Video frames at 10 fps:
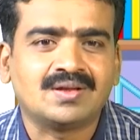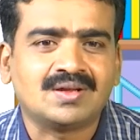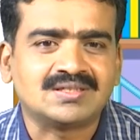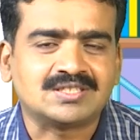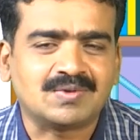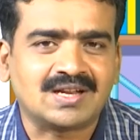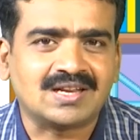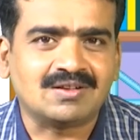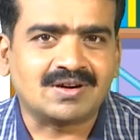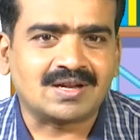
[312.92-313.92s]

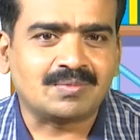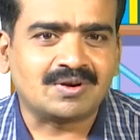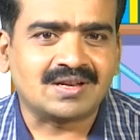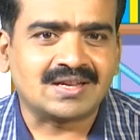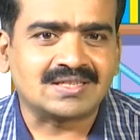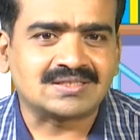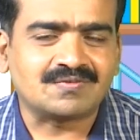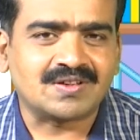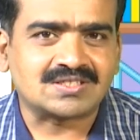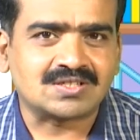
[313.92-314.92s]
Similarly, what about in case of
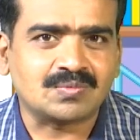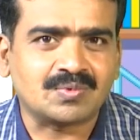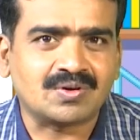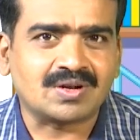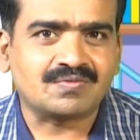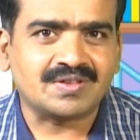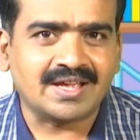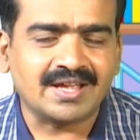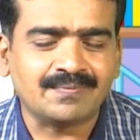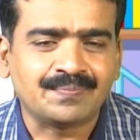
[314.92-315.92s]
x to the power of
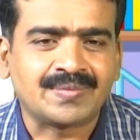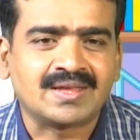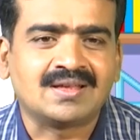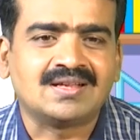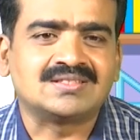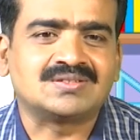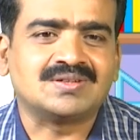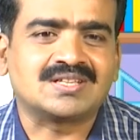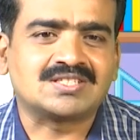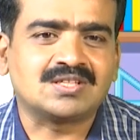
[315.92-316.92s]
a? So,
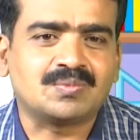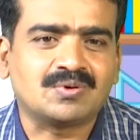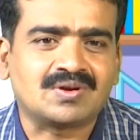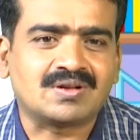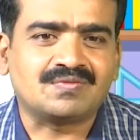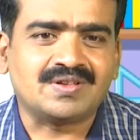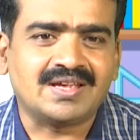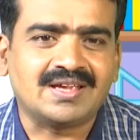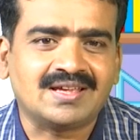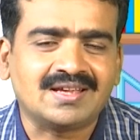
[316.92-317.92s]
x to the power of
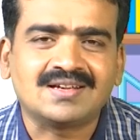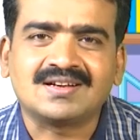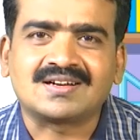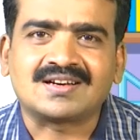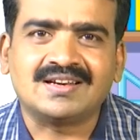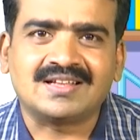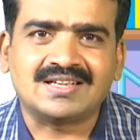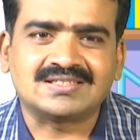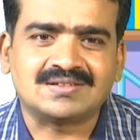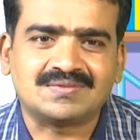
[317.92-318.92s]
a, in
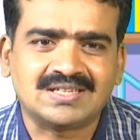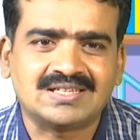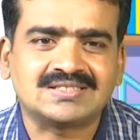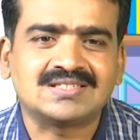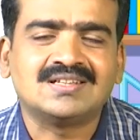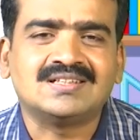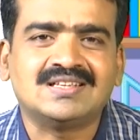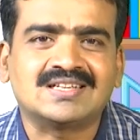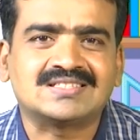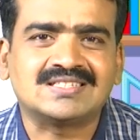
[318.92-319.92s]
case of this,
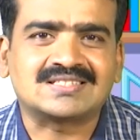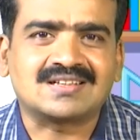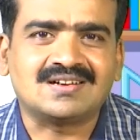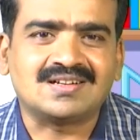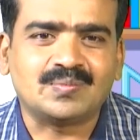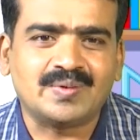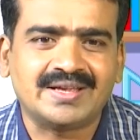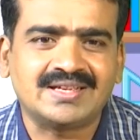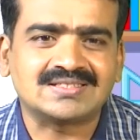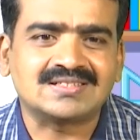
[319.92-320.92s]
x is called
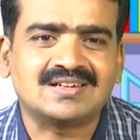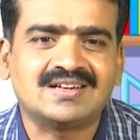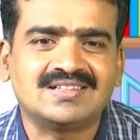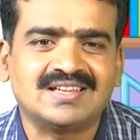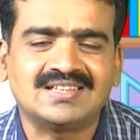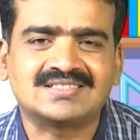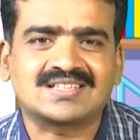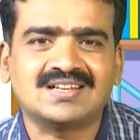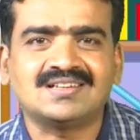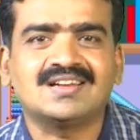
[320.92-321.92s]
base and a is
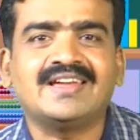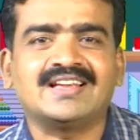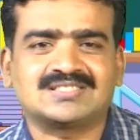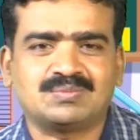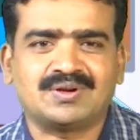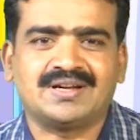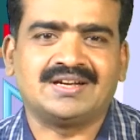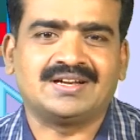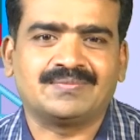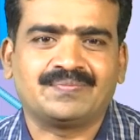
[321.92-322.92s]
called
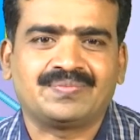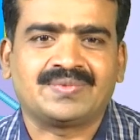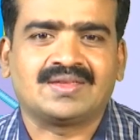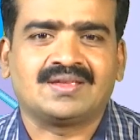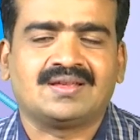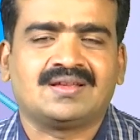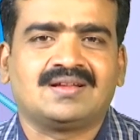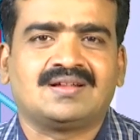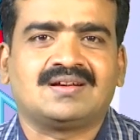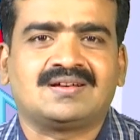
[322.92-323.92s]
exponent.
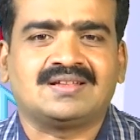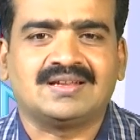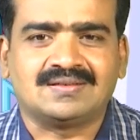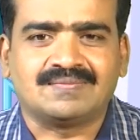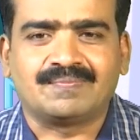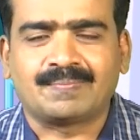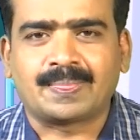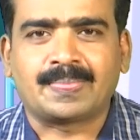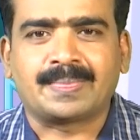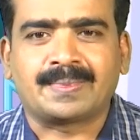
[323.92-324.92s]
Then,
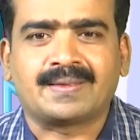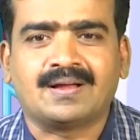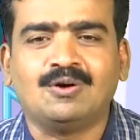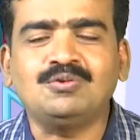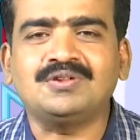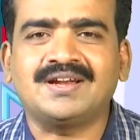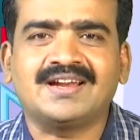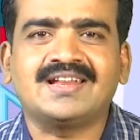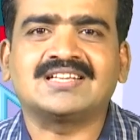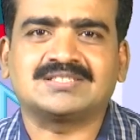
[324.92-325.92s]
how to read
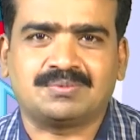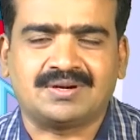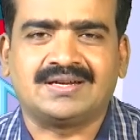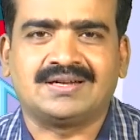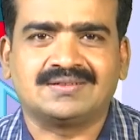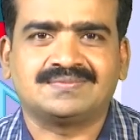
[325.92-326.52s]
an exponent?